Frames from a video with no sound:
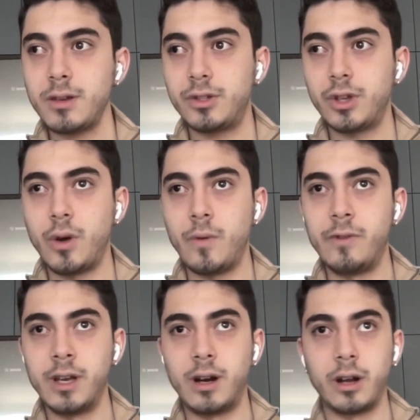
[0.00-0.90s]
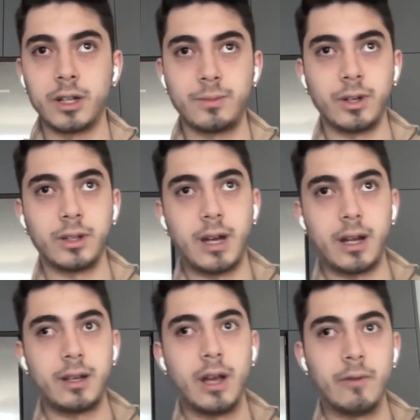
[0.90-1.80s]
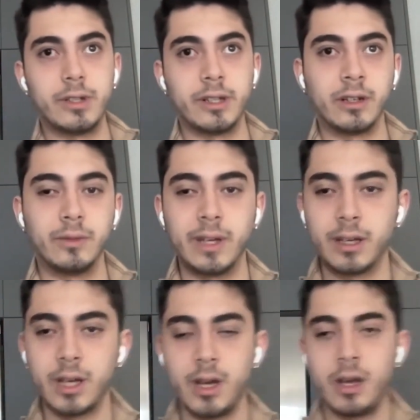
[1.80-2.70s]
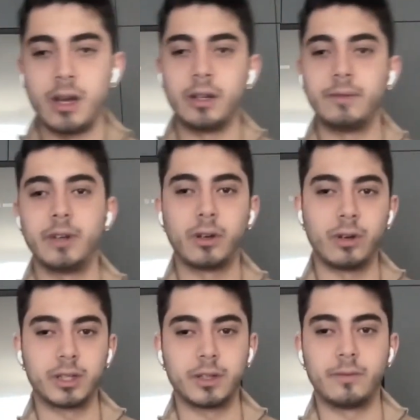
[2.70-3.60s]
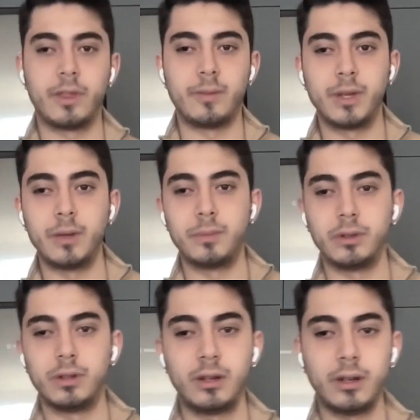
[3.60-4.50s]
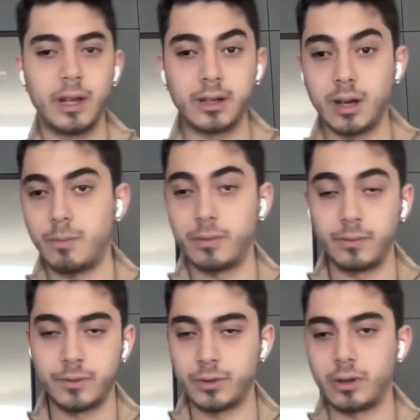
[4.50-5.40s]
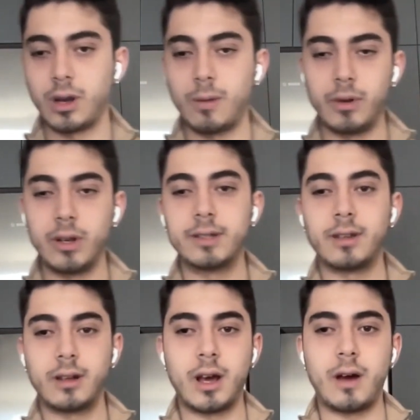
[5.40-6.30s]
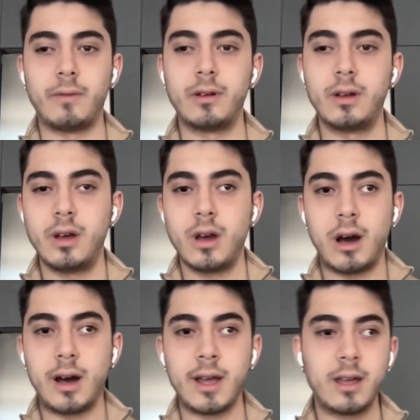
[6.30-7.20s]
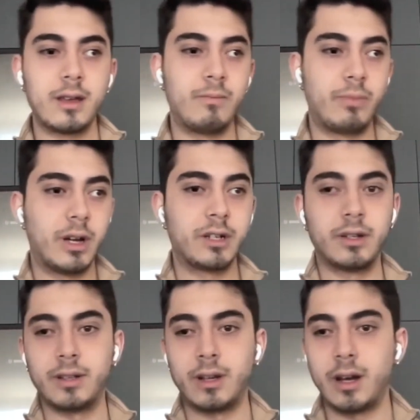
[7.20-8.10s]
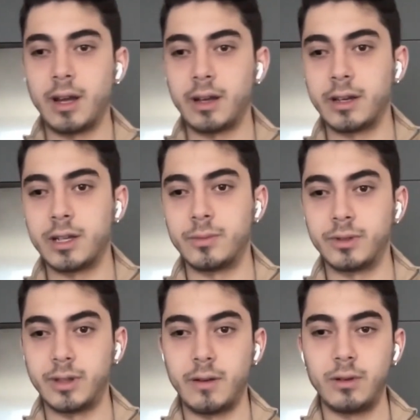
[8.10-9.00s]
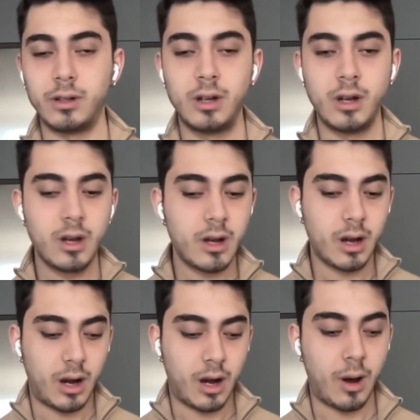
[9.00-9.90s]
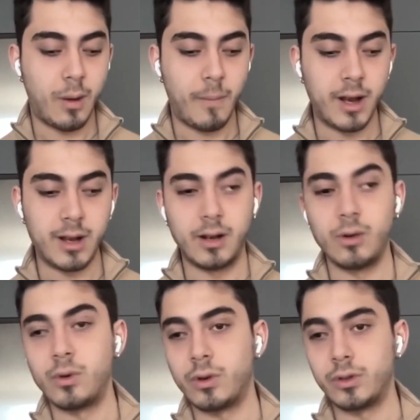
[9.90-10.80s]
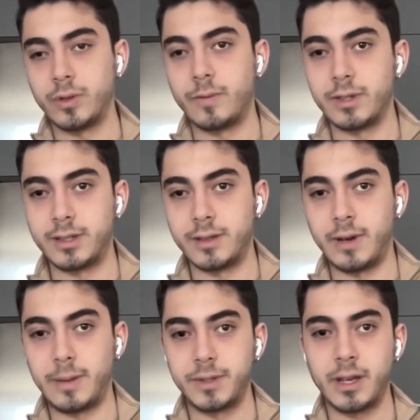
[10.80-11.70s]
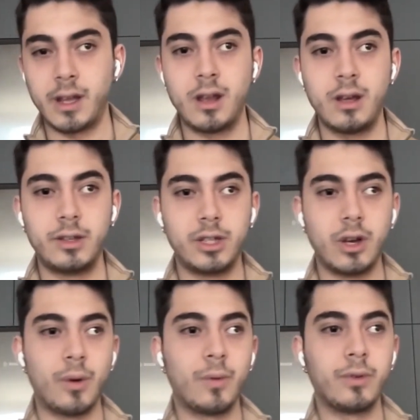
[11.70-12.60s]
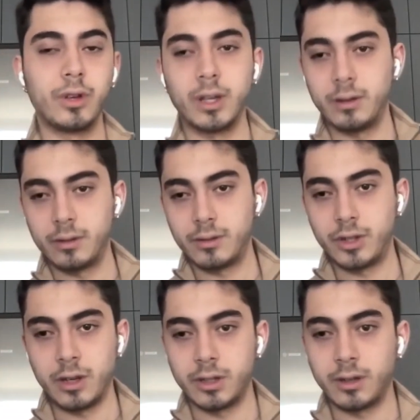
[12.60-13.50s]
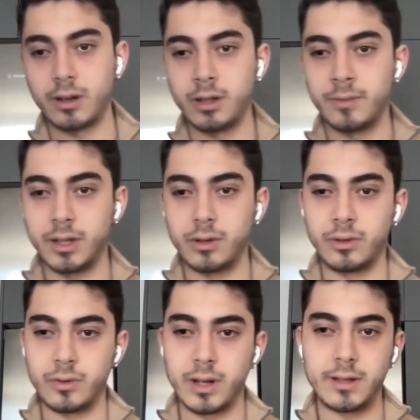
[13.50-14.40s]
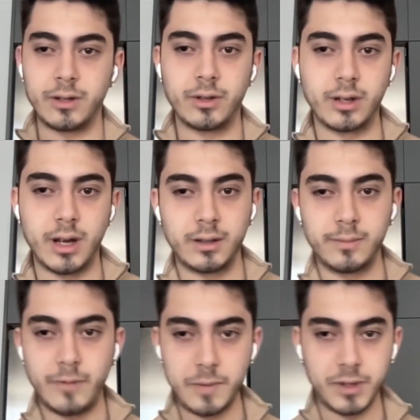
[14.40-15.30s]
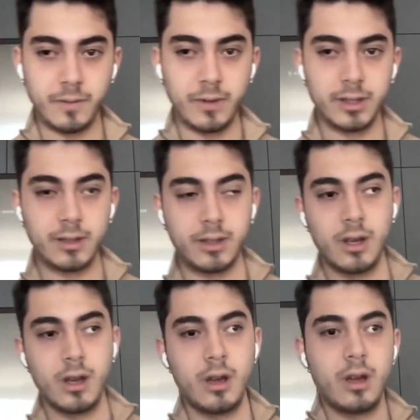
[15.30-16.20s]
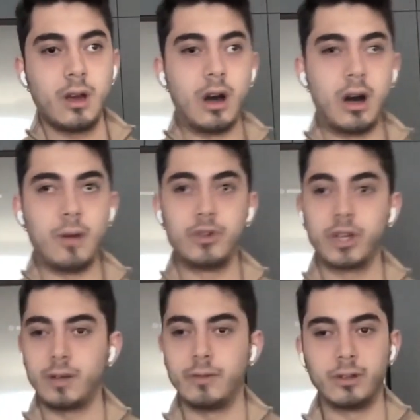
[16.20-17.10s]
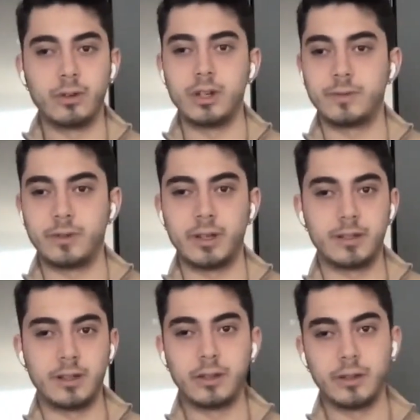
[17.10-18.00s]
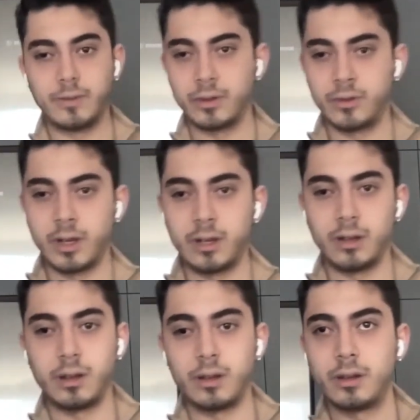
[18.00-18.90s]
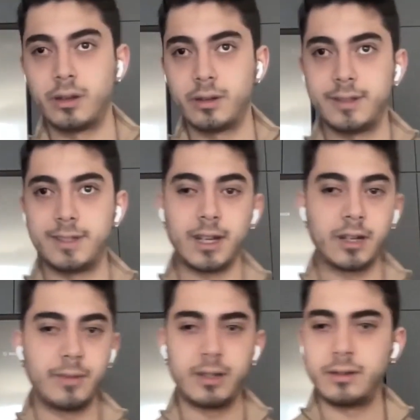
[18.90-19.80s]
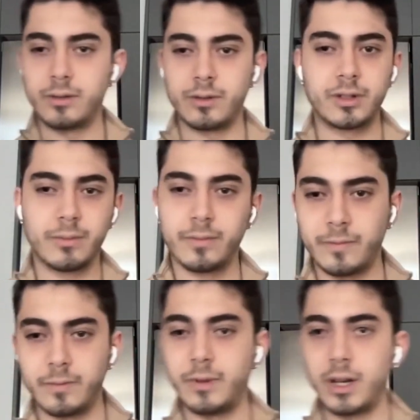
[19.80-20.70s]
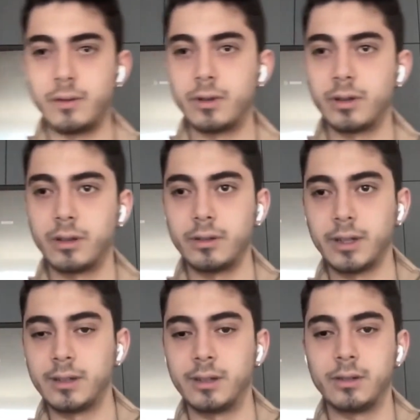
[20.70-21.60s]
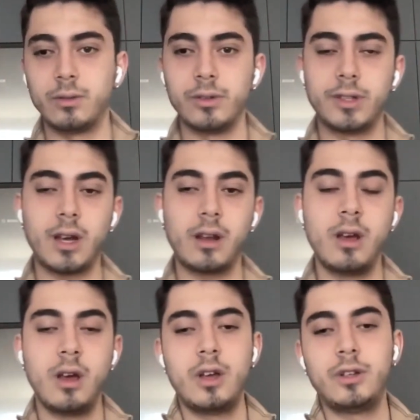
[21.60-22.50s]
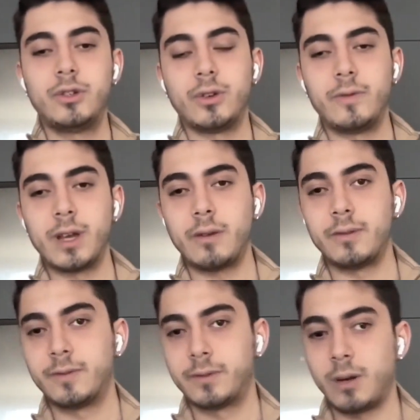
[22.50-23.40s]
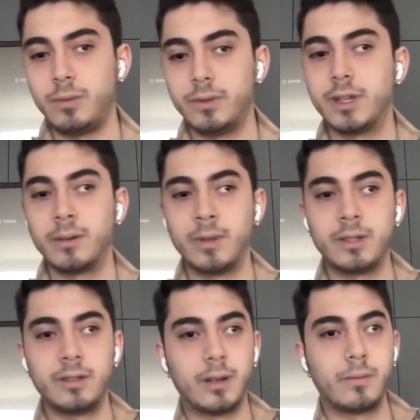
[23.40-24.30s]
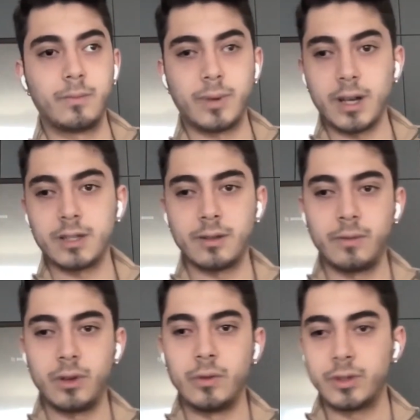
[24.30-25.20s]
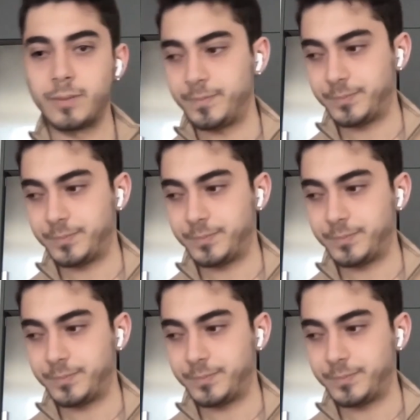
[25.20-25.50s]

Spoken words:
So we are exporting that every single week, and then we are connecting with the people in companies that have high impressions and high engagement level, and then who also visit the website. So we can change the columns, and on the right side you can add website visits. You can even go as far as like if you create a segment or some whatever LinkedIn calls that. So we have a couple segments like pricing views,